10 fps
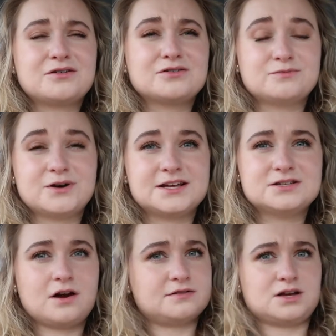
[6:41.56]
But when I
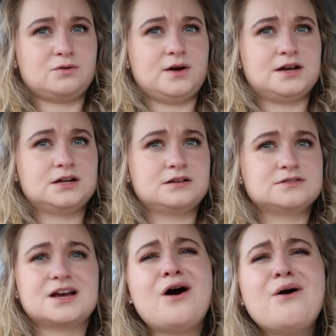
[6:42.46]
saw it, I was like, wait. And I
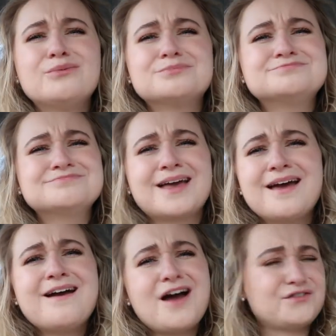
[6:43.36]
was like, oh,
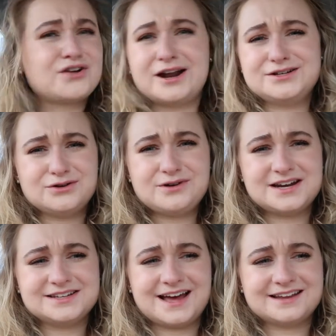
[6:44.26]
I forgot I
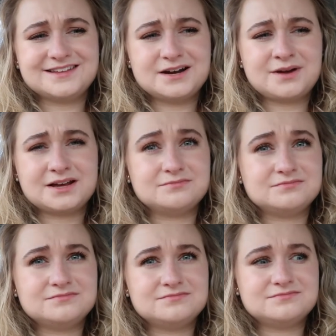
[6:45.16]
donated that. And then I'm like,
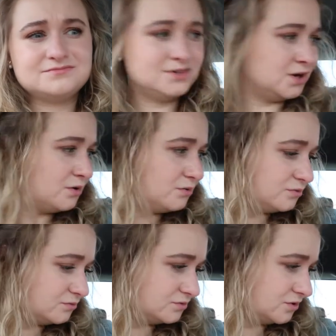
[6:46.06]

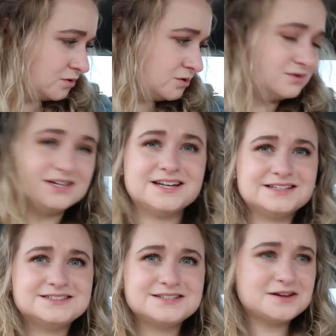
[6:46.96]
no, you
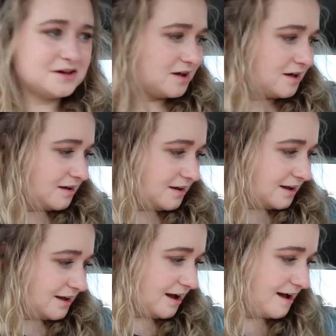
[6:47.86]
didn't.
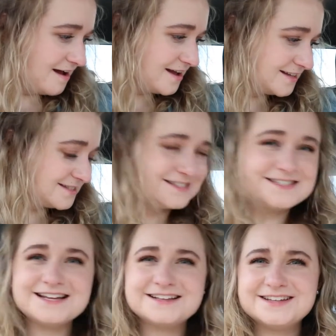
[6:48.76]
It's
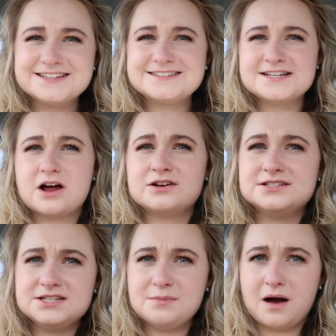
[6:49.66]
still listed
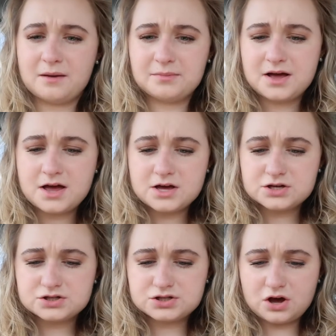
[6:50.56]
on Depop.
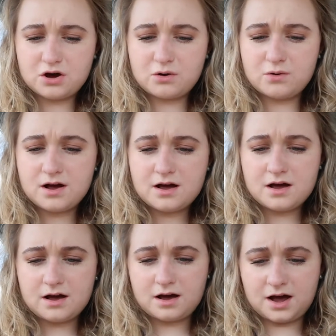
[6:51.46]
So
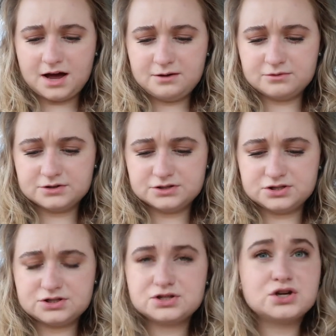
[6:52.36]
I
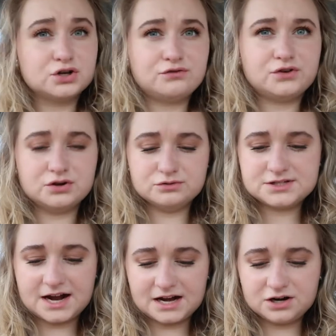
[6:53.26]
was
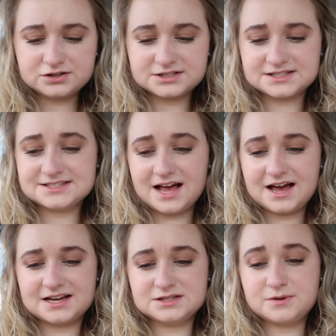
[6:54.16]
confused and I looked at the
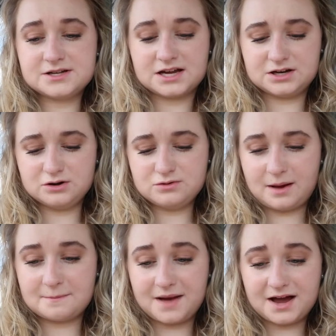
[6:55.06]
size because I knew
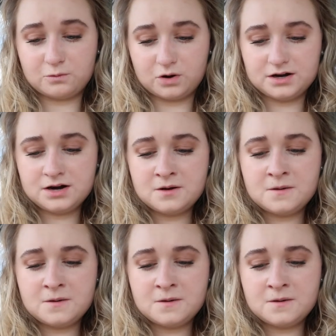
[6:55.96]
that my one